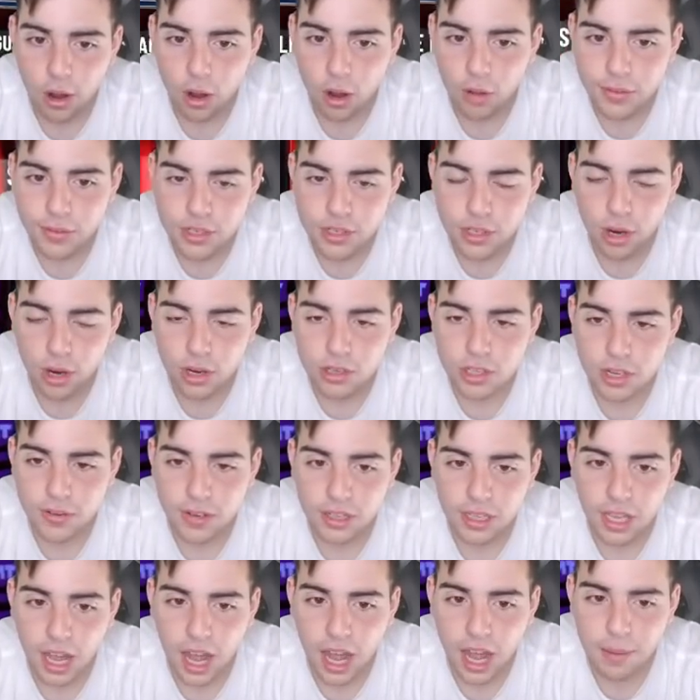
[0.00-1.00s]
know if these cards have a
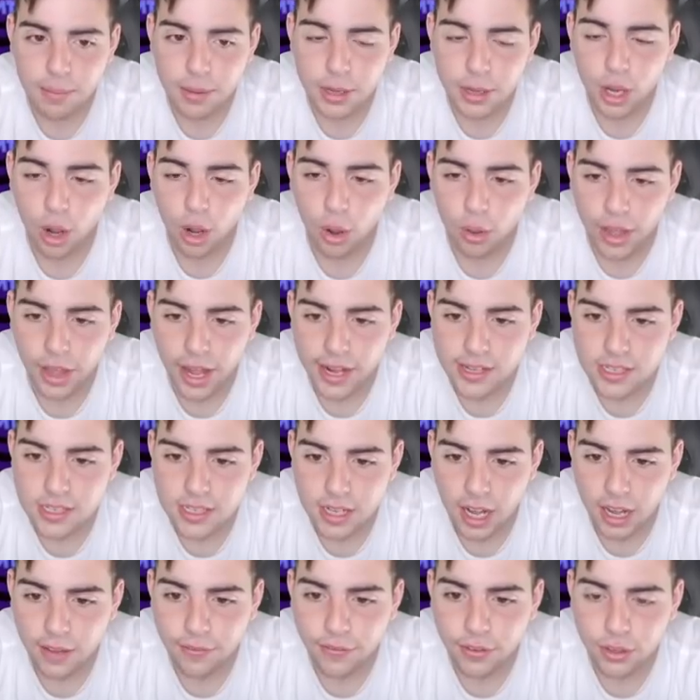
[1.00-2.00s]
lot, but yo, that
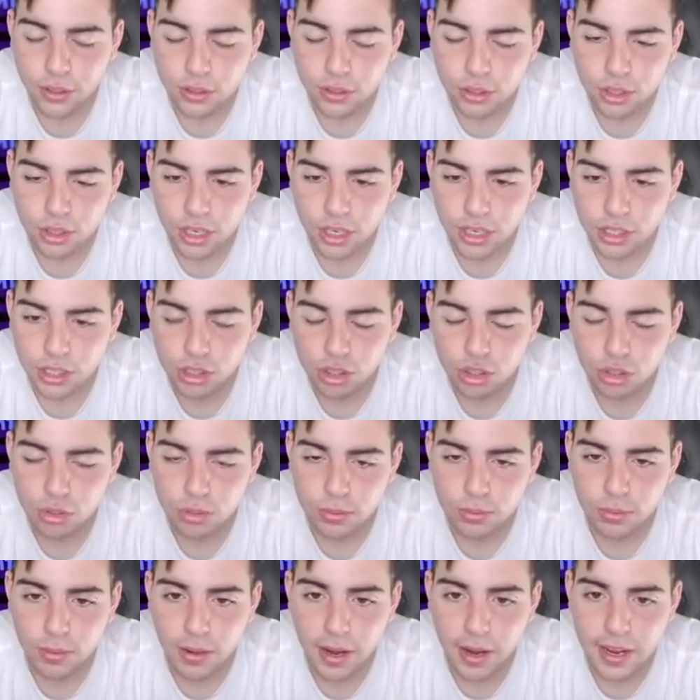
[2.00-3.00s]
snipe filter is
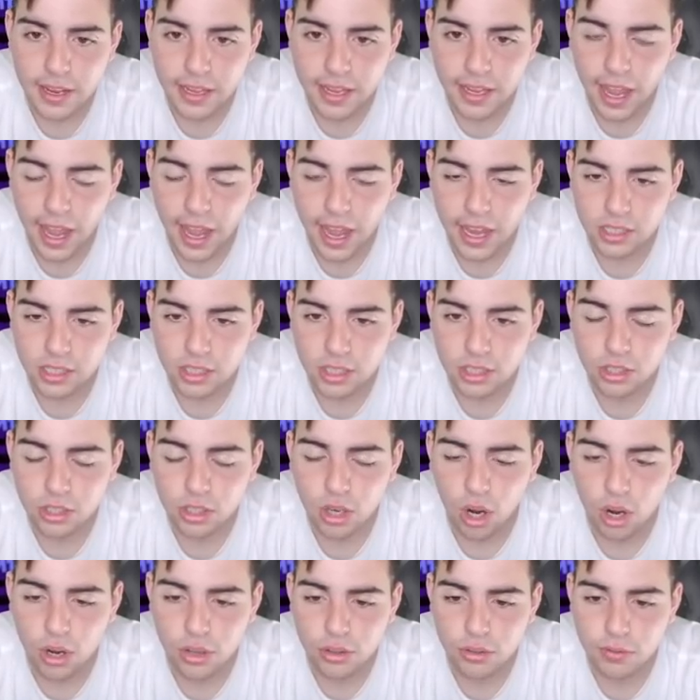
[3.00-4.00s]
straight cash. These are
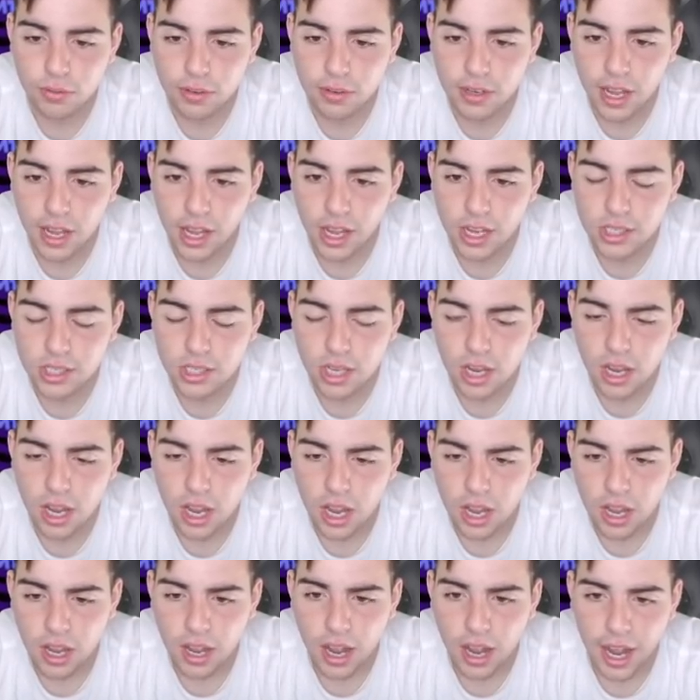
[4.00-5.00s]
gone in three days.
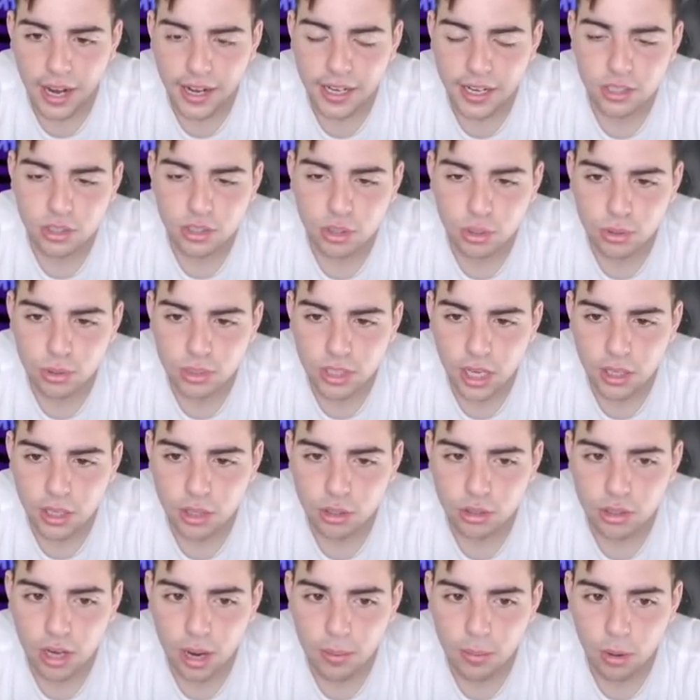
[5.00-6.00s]
I guess Tuesday
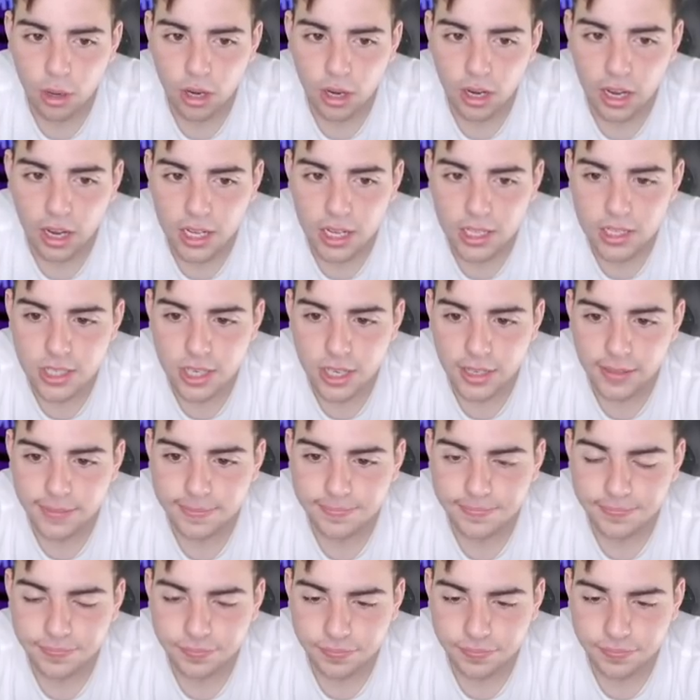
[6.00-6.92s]
they'll drop more content.